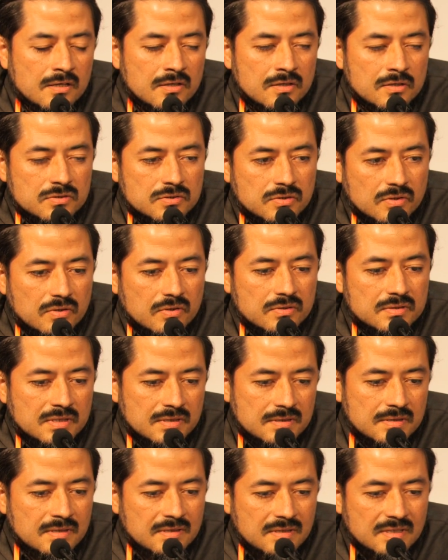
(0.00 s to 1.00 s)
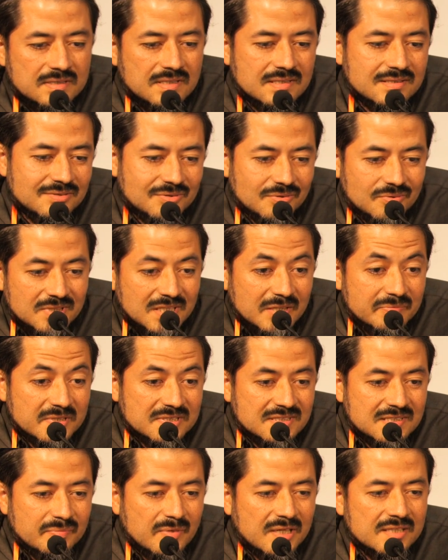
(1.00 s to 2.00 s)
So then this is to give
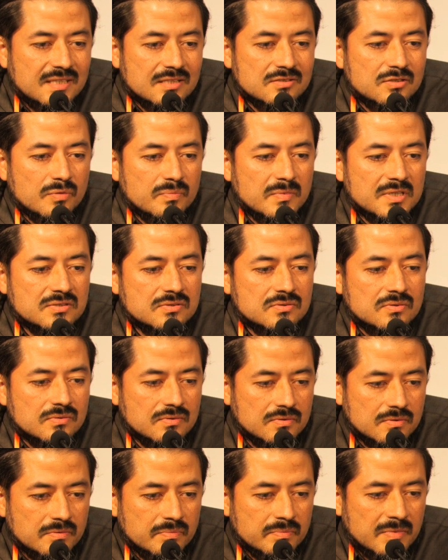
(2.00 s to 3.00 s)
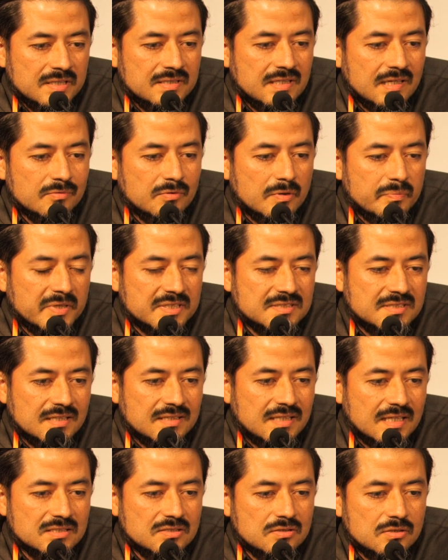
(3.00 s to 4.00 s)
estimated numbers to make a
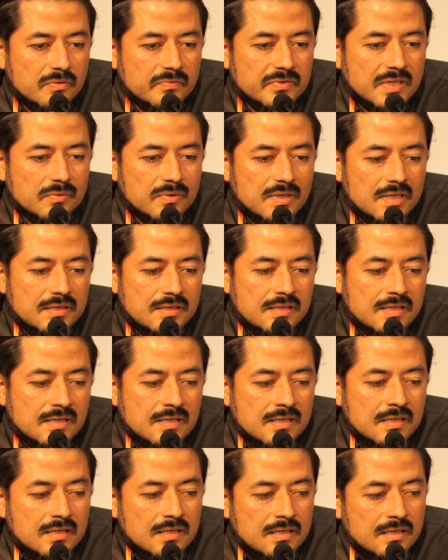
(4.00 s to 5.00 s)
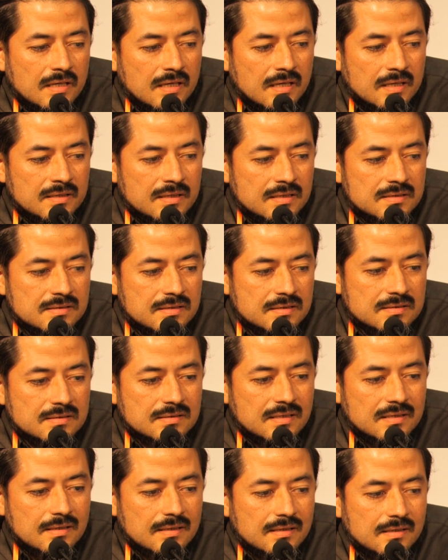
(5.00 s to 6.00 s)
representation of the war, and this
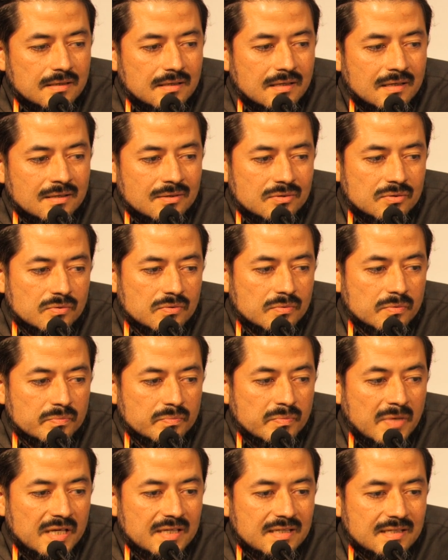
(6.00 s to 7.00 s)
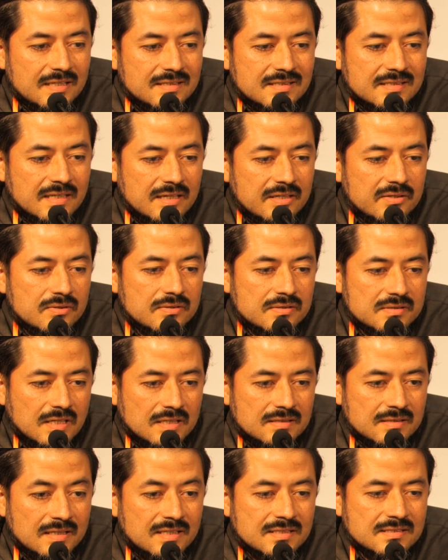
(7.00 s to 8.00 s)
is and to make it clear
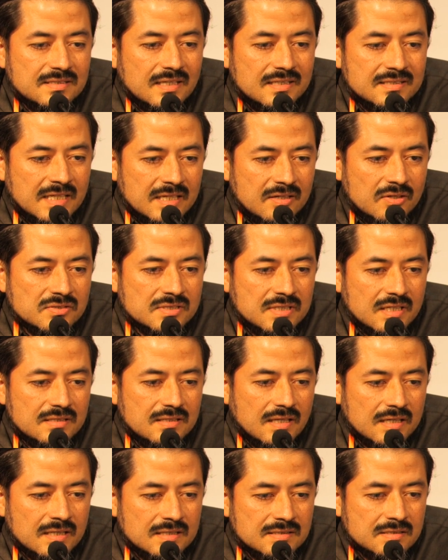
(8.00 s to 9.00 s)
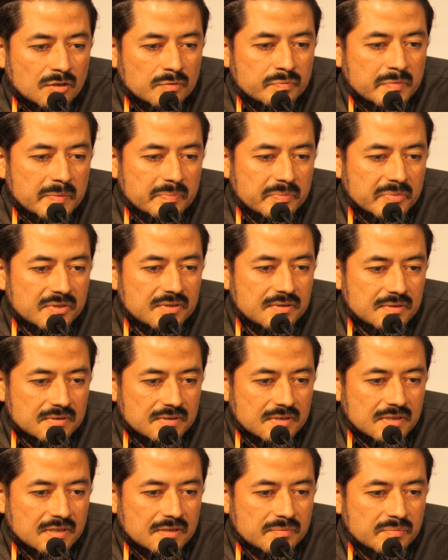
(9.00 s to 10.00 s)
that there is a genocide against our people
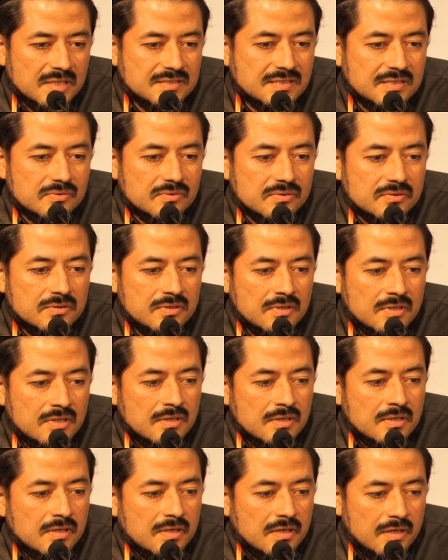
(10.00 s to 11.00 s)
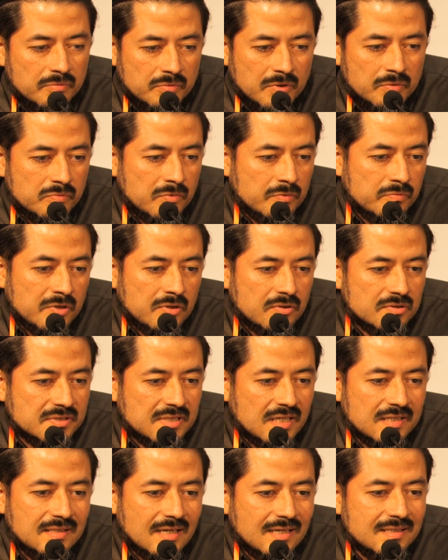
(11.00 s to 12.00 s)
in Mexico. We could
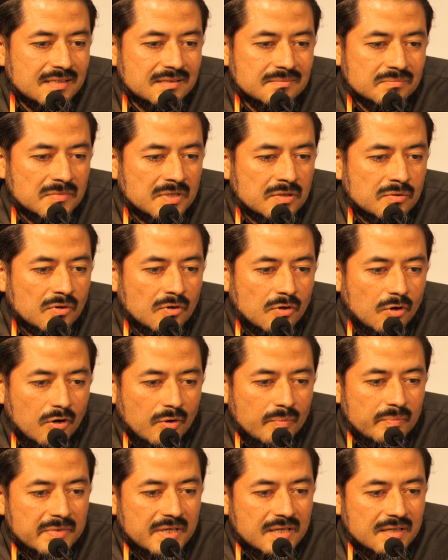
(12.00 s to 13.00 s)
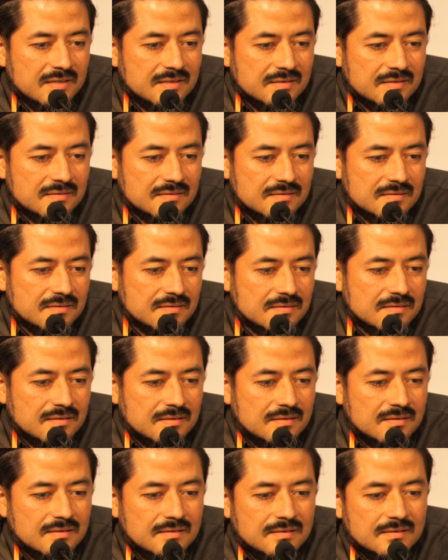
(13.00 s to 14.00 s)
say that in Colombia,
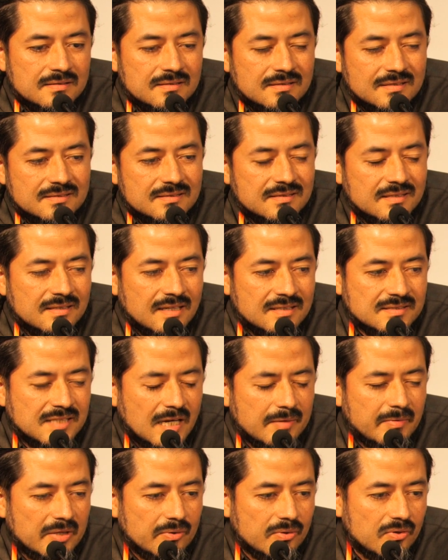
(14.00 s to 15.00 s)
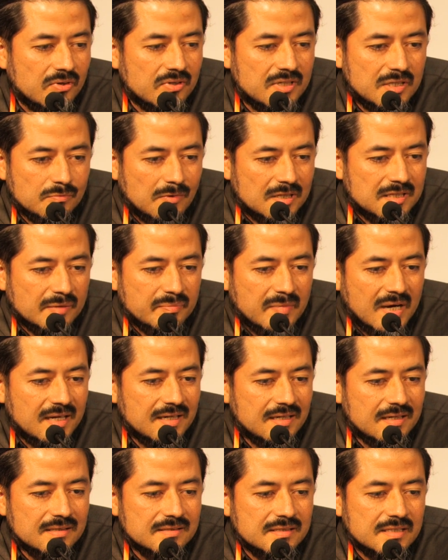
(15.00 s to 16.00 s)
in El Salvador, in
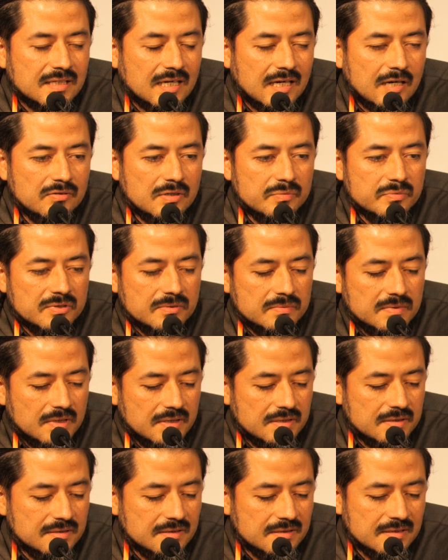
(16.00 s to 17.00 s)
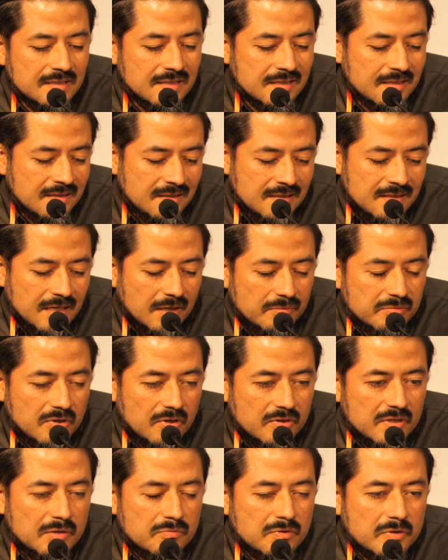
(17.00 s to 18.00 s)
Guatemala, in Nicaragua, but I will
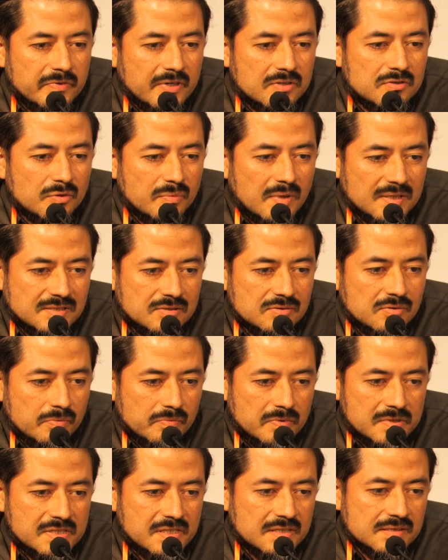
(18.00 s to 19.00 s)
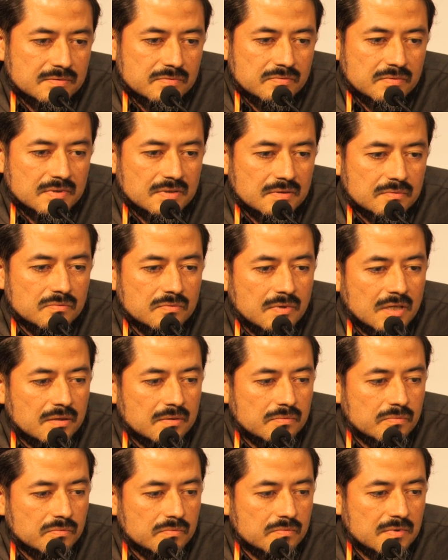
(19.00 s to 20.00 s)
only refer to Mexico, which is
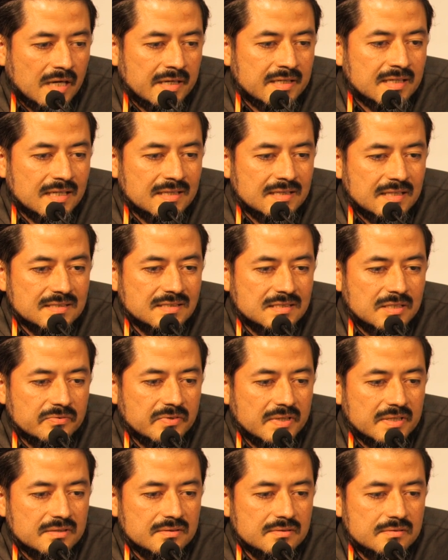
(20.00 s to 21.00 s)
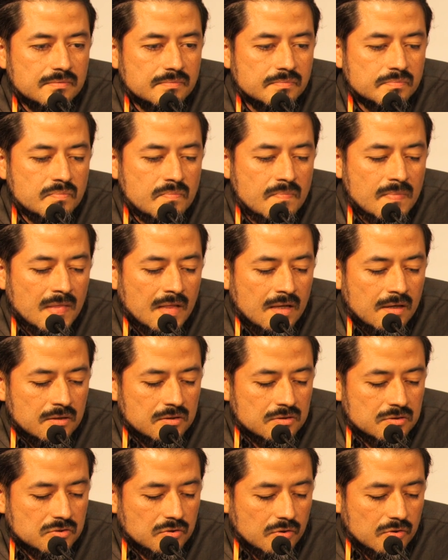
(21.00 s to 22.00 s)
what I can testify. You know?
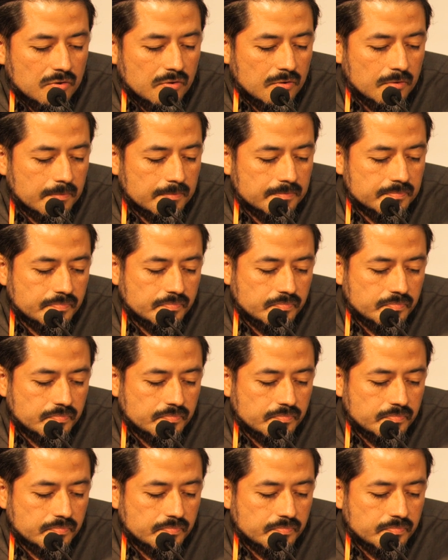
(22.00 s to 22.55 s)
So